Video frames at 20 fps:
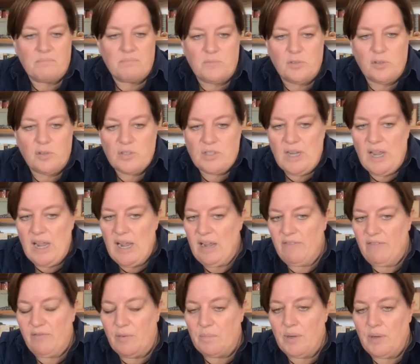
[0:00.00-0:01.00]

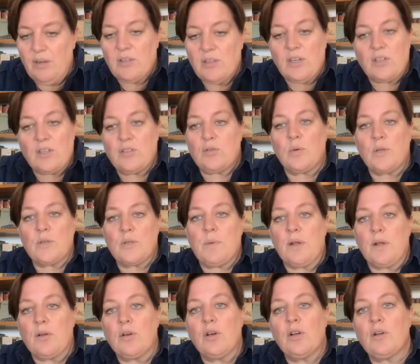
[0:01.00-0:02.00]
rosé from Pinotage has always
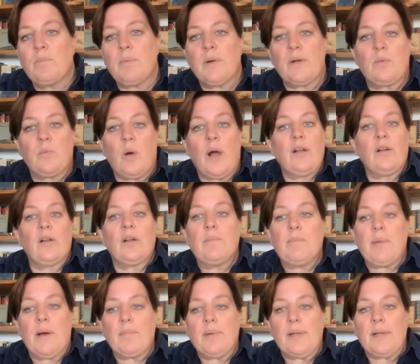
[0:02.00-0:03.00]
been good, but why not a
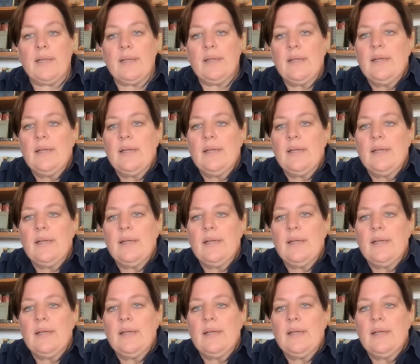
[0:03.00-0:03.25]
bubbly?